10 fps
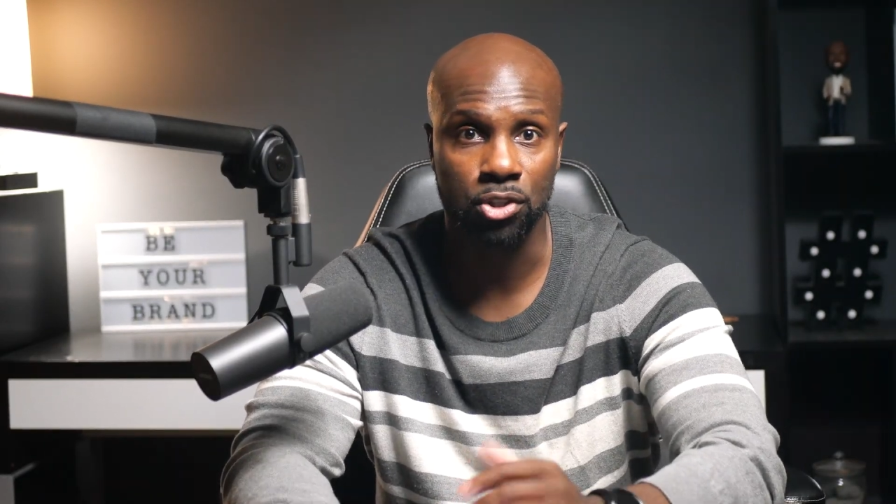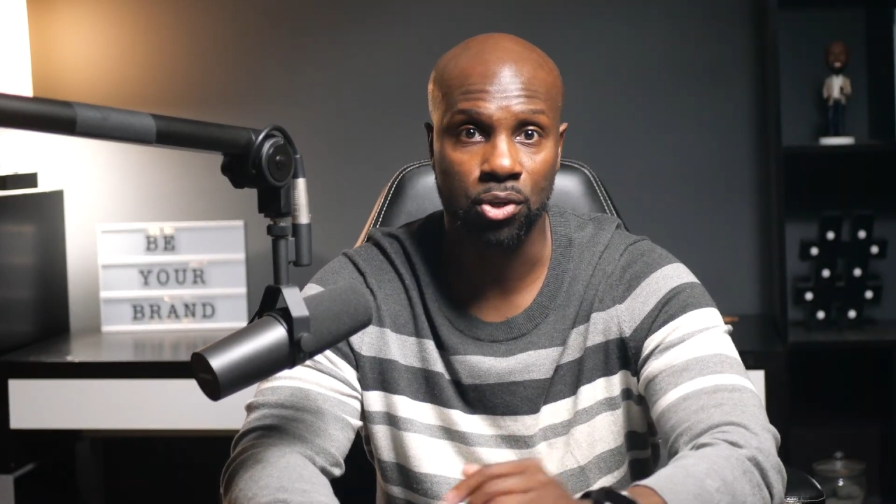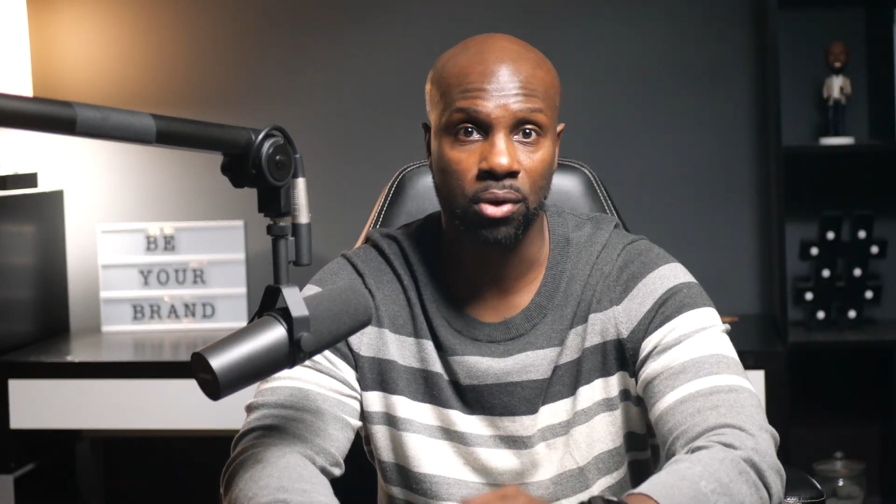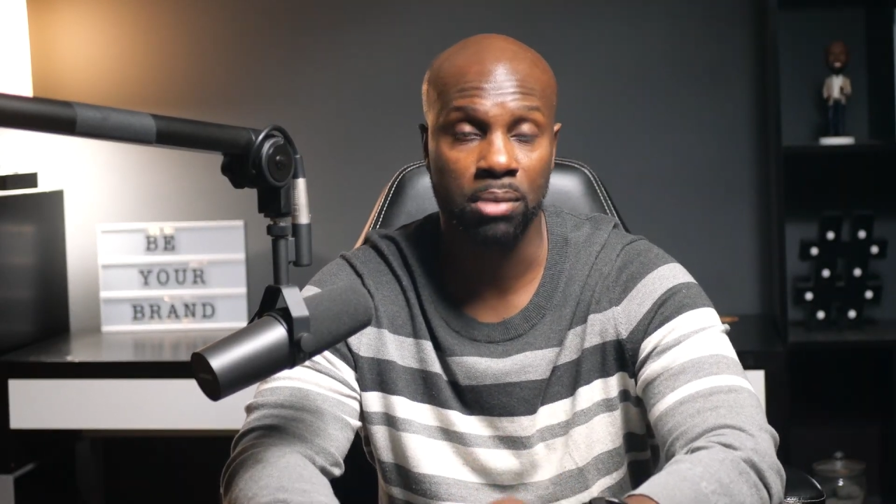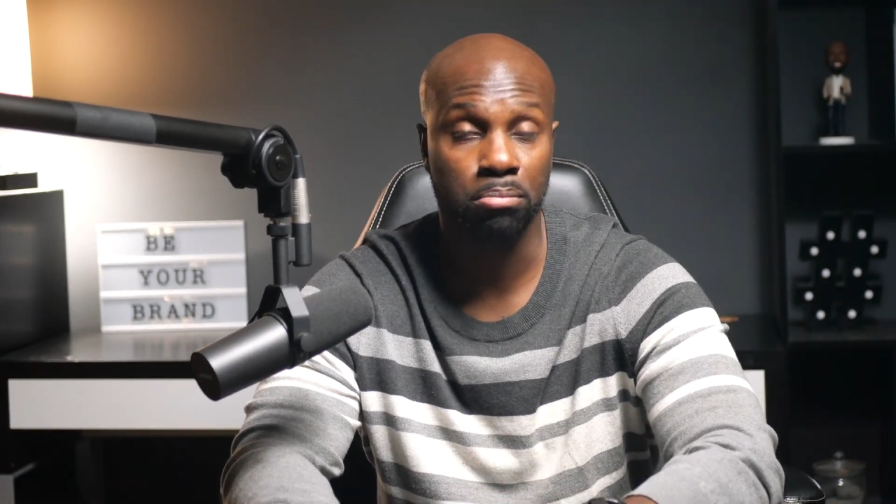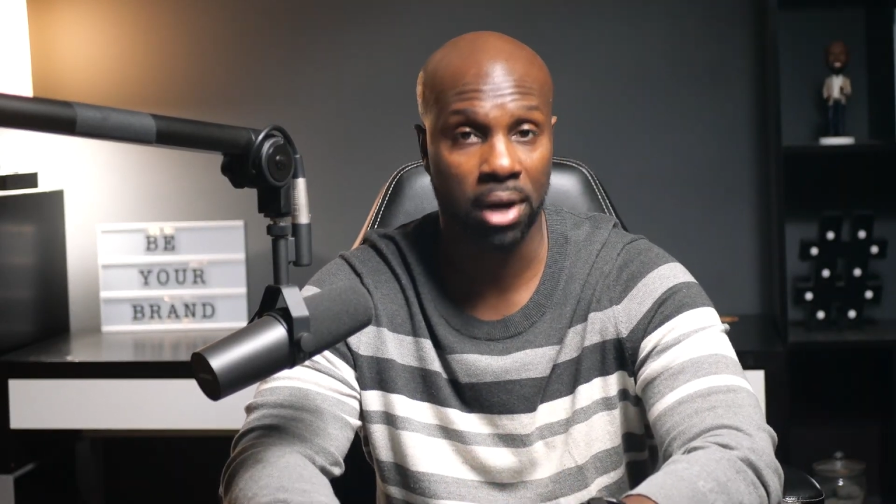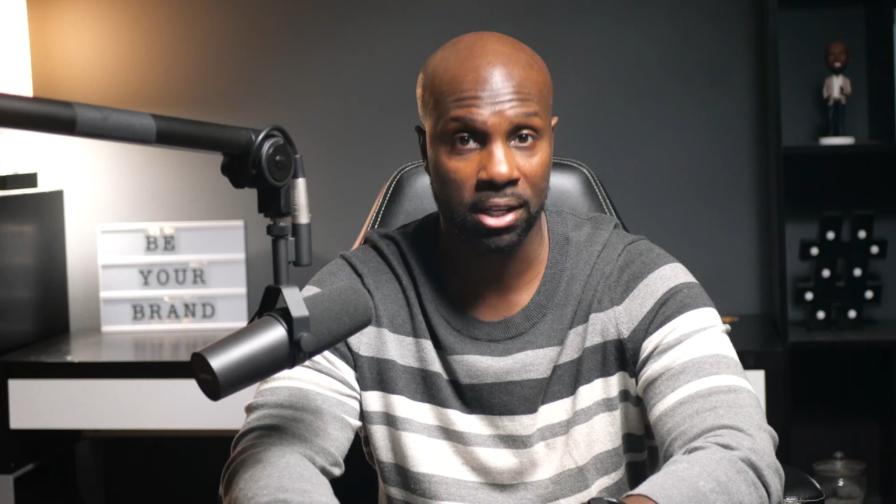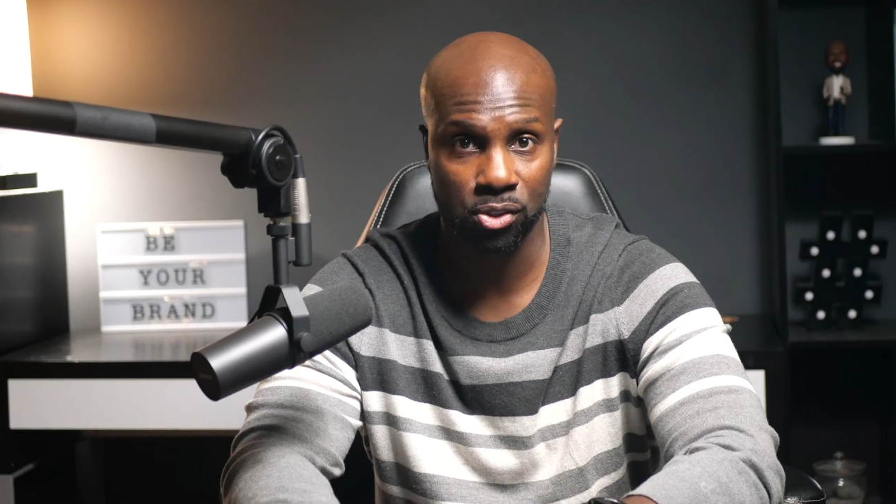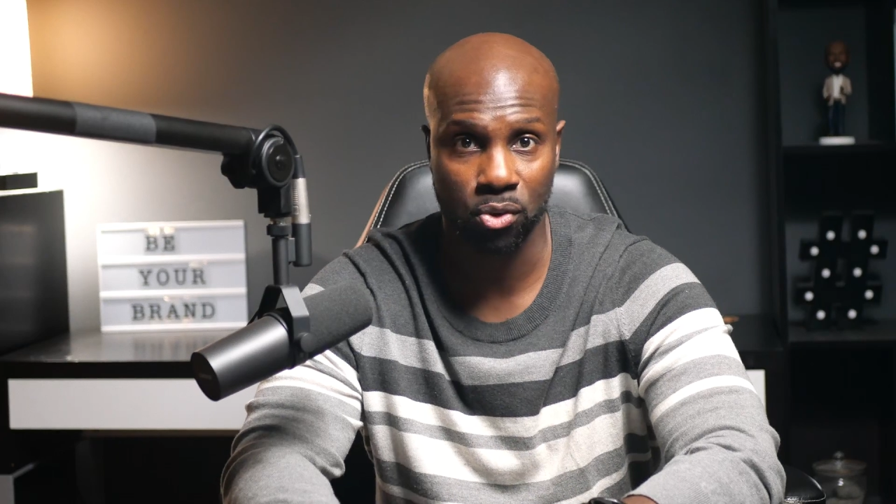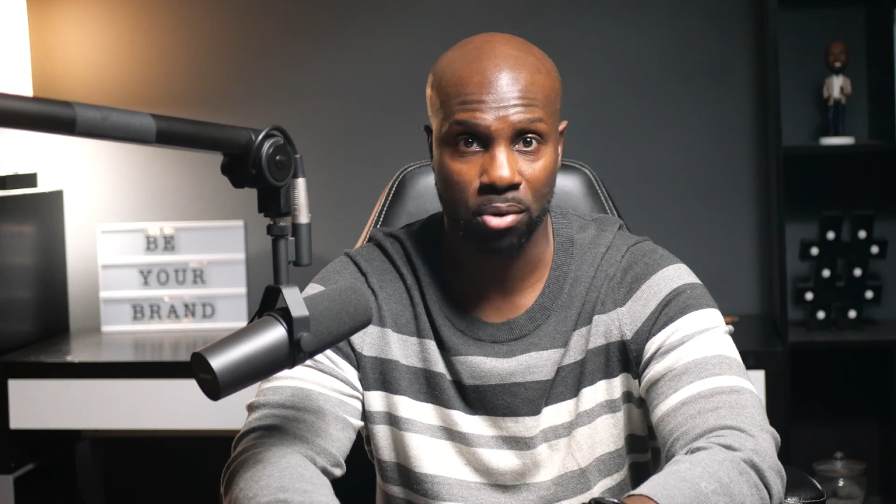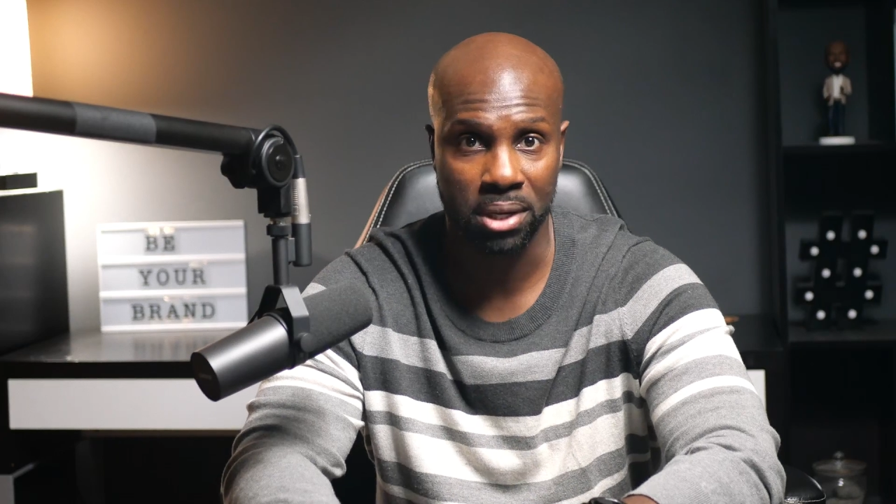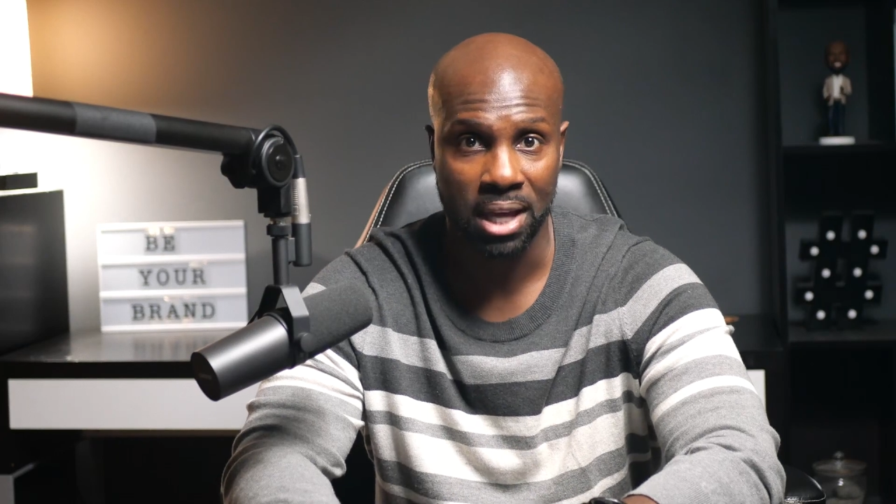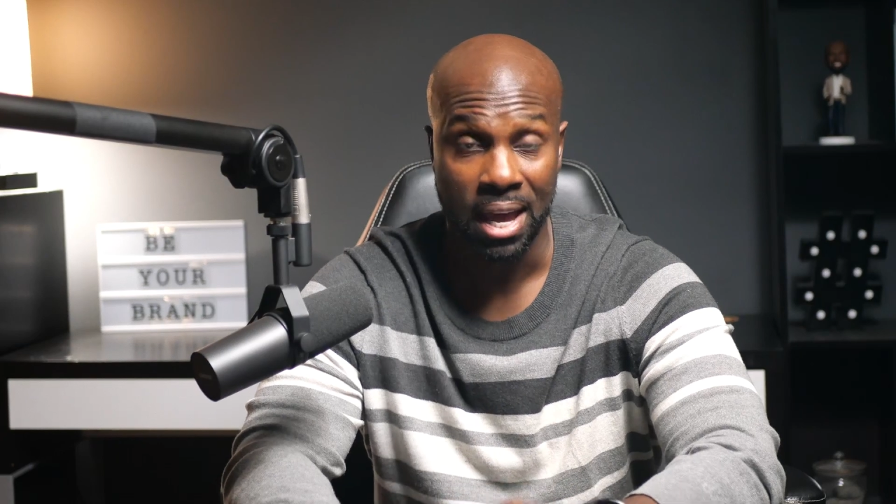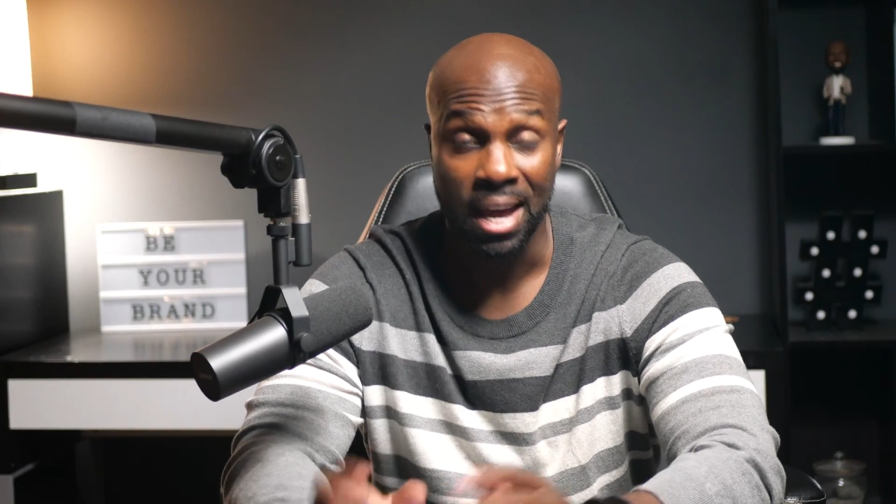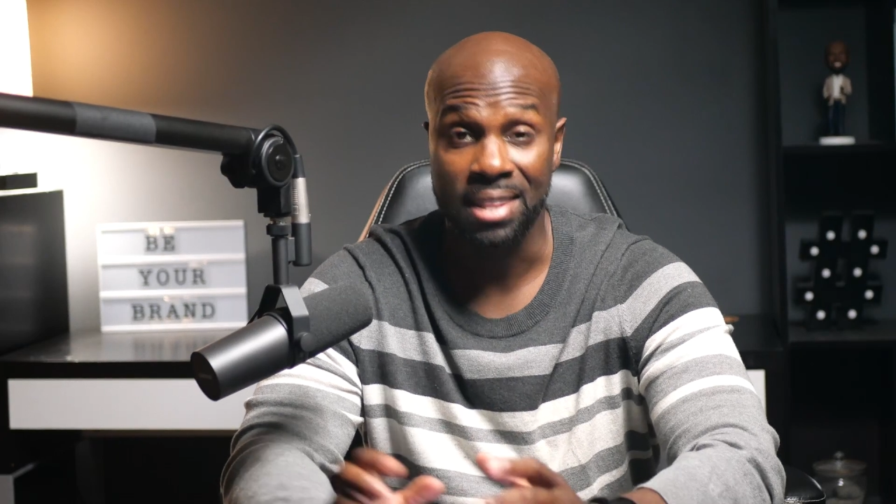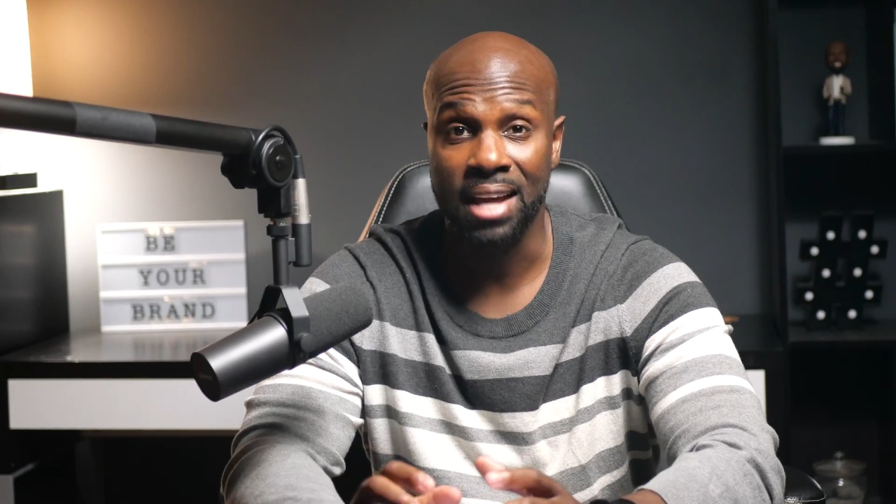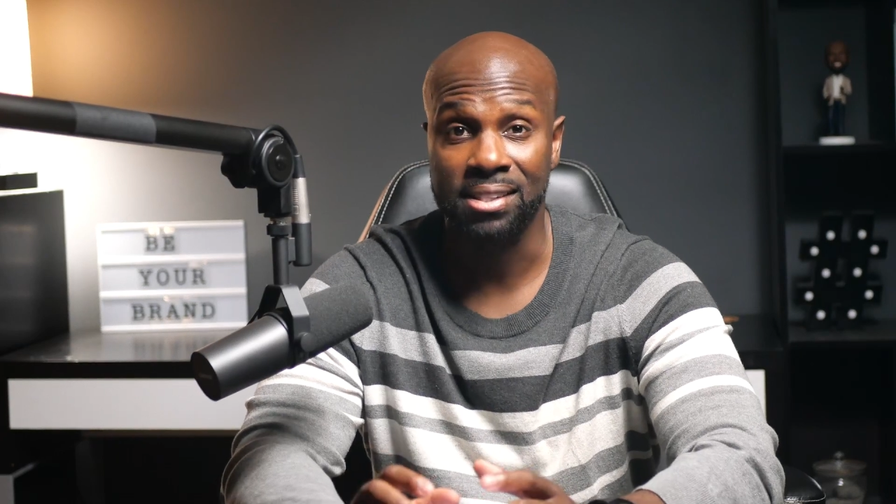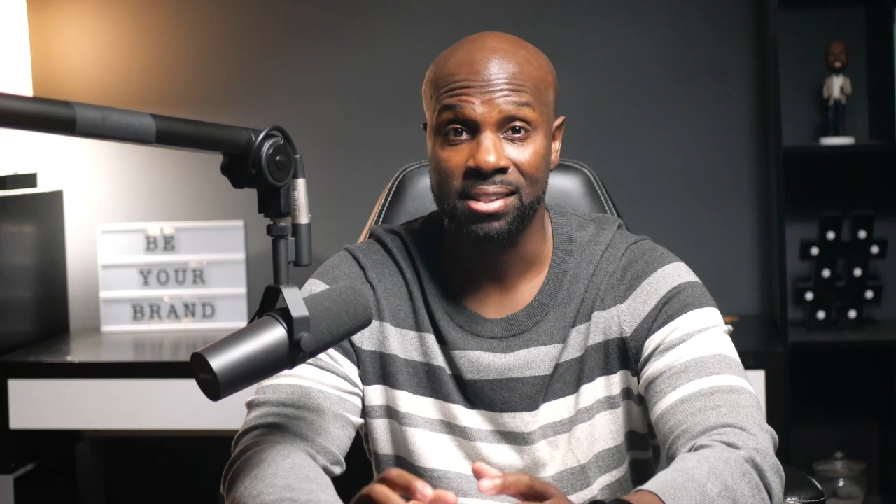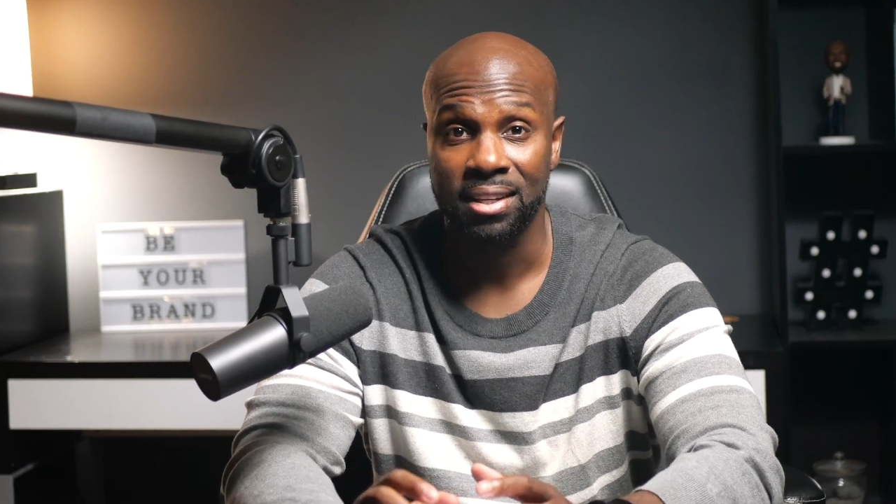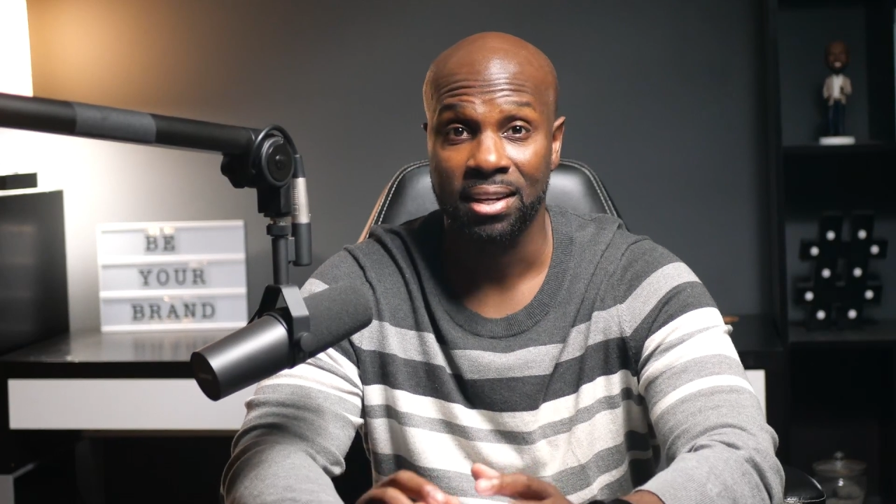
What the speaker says: during brainstorming, and that's